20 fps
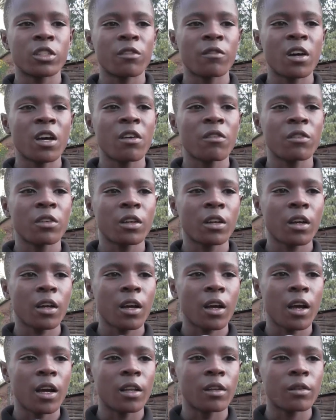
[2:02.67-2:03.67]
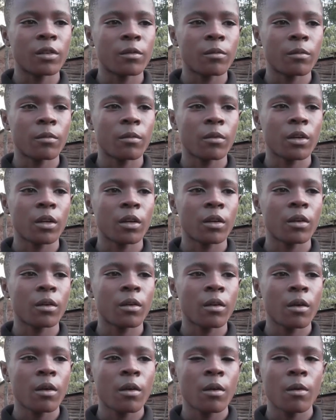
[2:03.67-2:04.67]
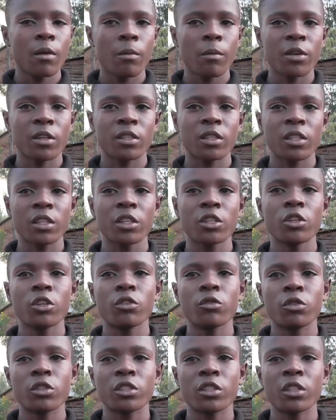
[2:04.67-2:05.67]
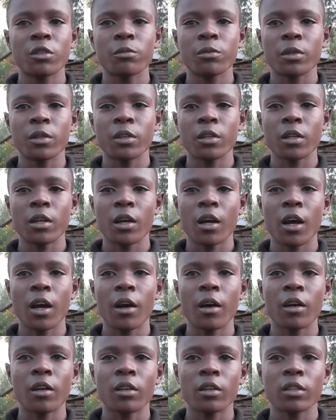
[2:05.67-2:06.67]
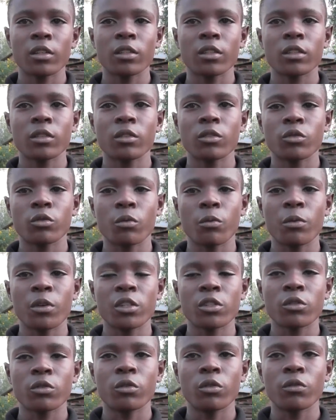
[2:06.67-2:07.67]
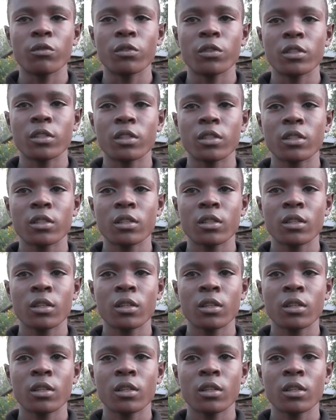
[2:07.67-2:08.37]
surviving, and Pastor Gideon was helping her to pay school fees.